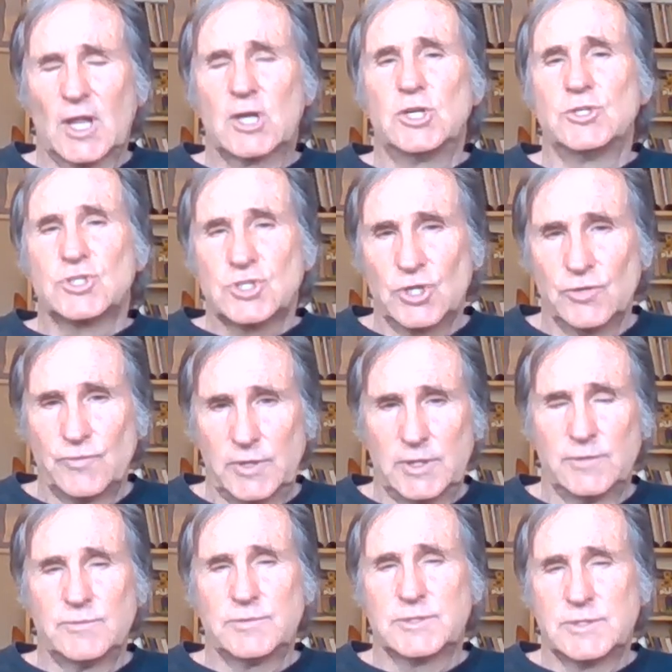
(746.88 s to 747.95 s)

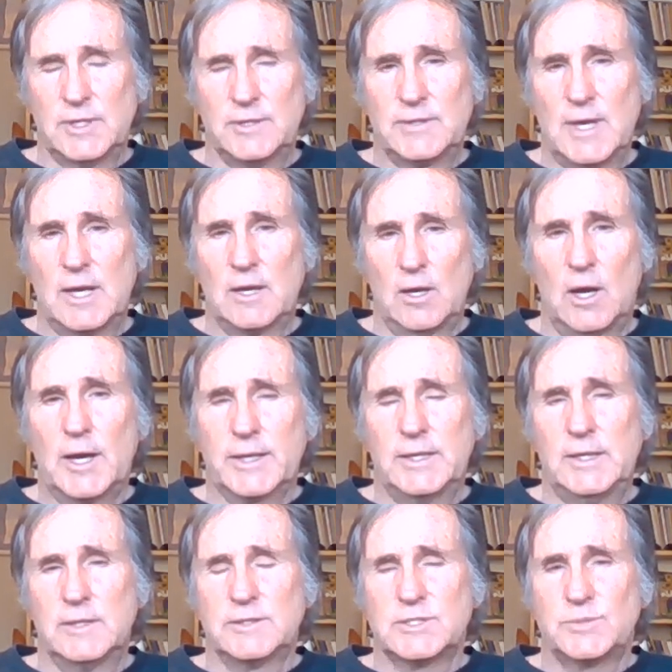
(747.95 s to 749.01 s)
conservatives in that Lockean